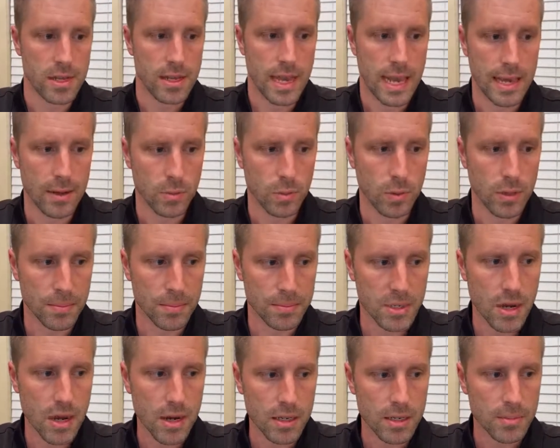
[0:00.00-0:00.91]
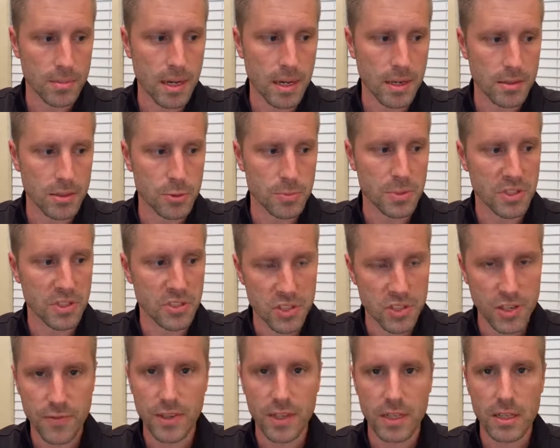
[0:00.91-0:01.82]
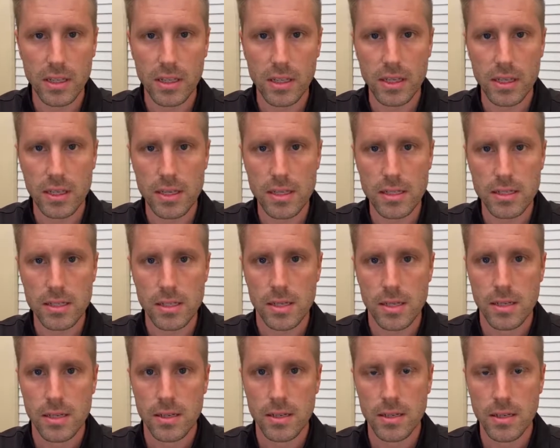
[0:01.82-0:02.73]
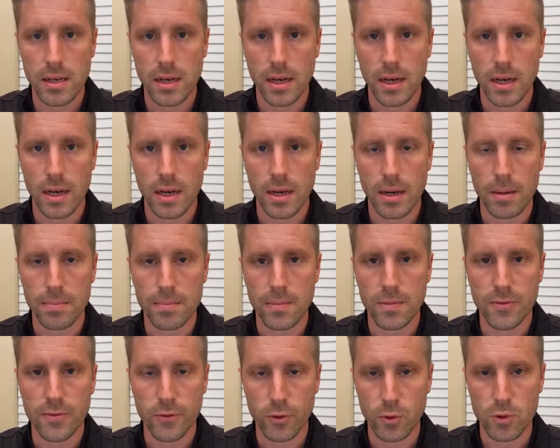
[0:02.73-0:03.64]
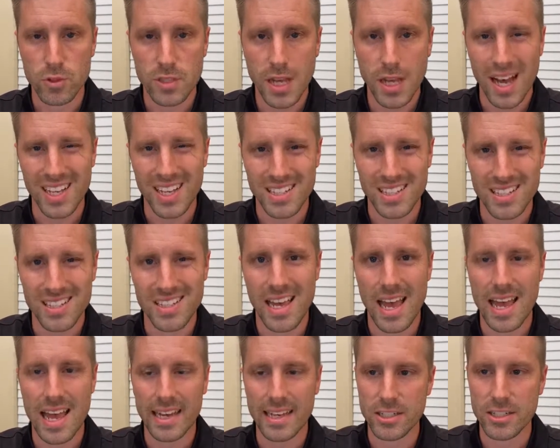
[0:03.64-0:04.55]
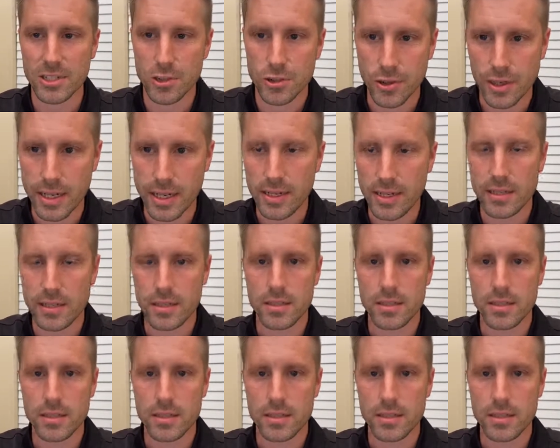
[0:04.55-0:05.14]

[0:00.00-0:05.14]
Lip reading: And what I'm talking about specifically is full-size snack and drink